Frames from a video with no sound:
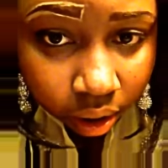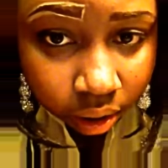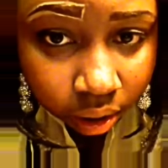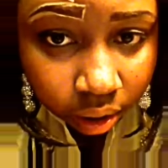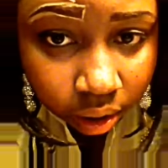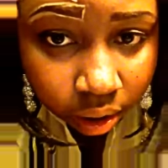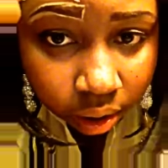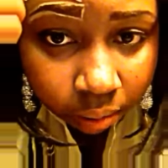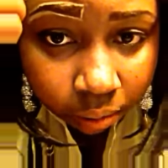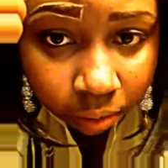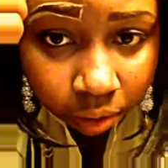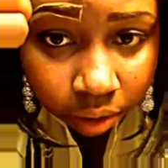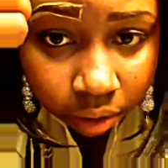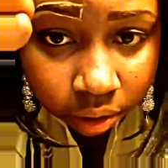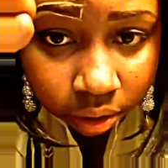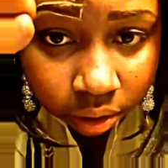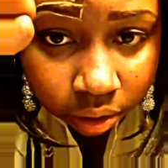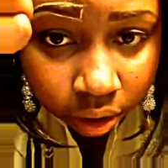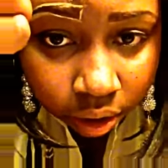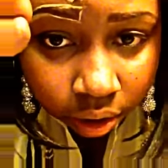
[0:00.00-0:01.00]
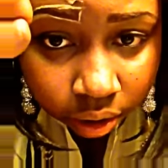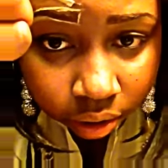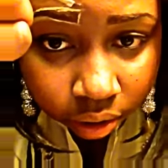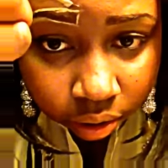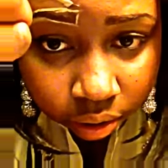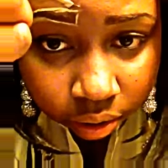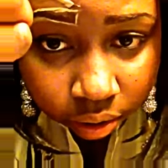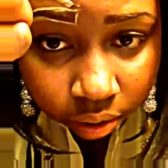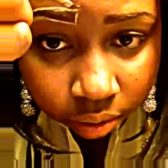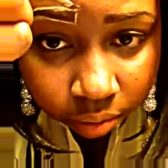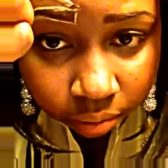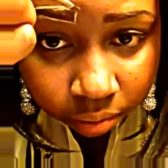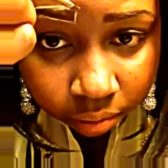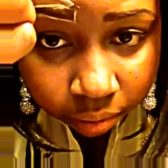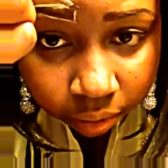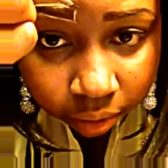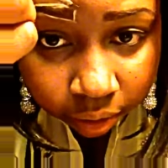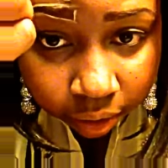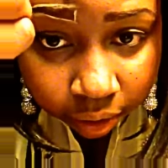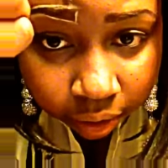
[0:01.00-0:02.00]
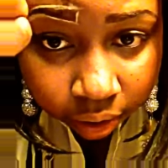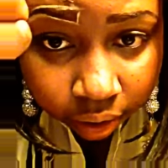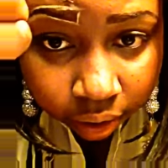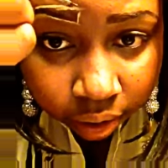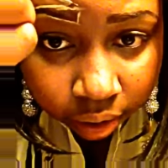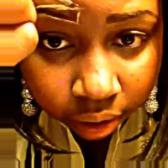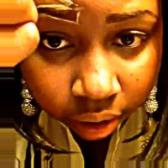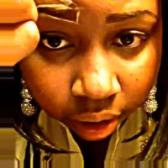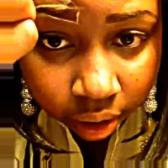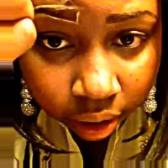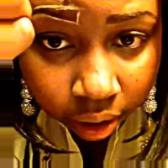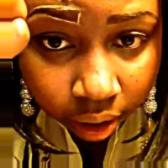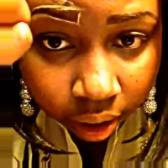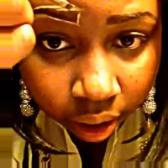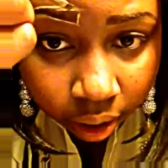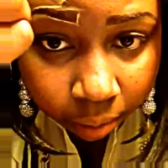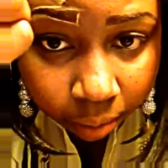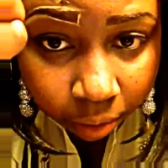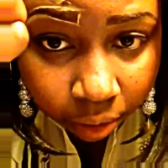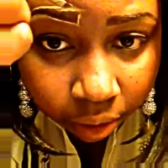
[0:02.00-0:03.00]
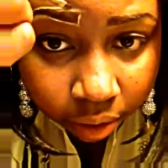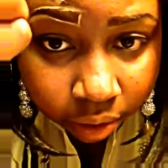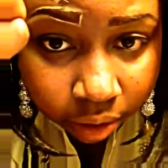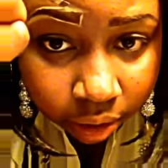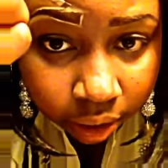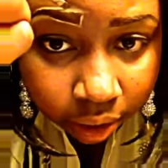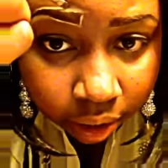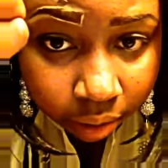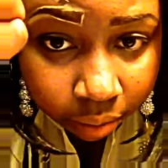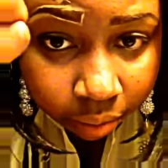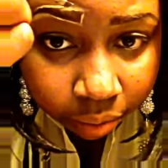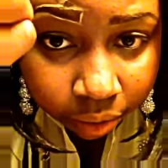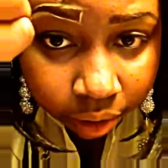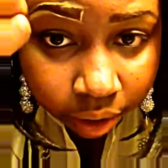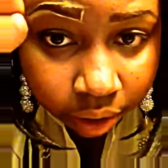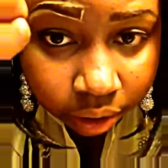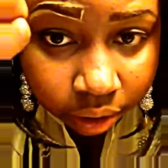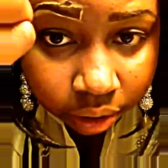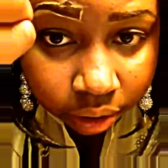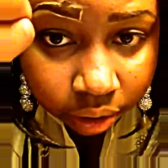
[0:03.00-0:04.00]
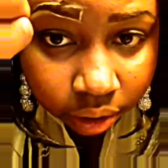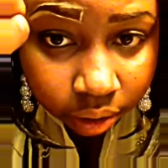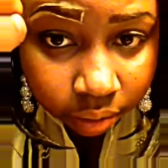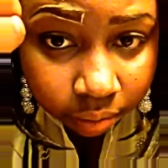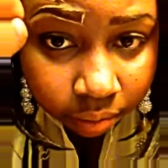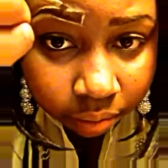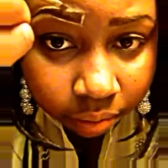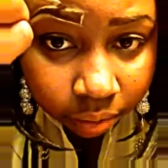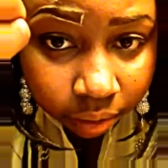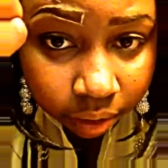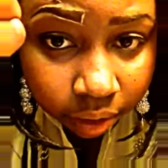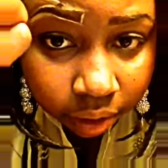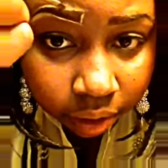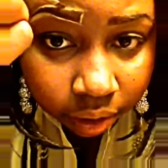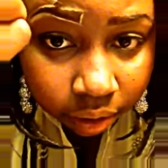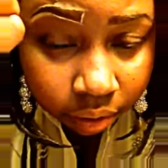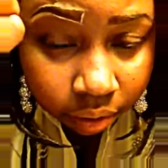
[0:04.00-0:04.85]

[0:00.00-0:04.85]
Then I'm going to start to blend. And I'm going to take the brush and blend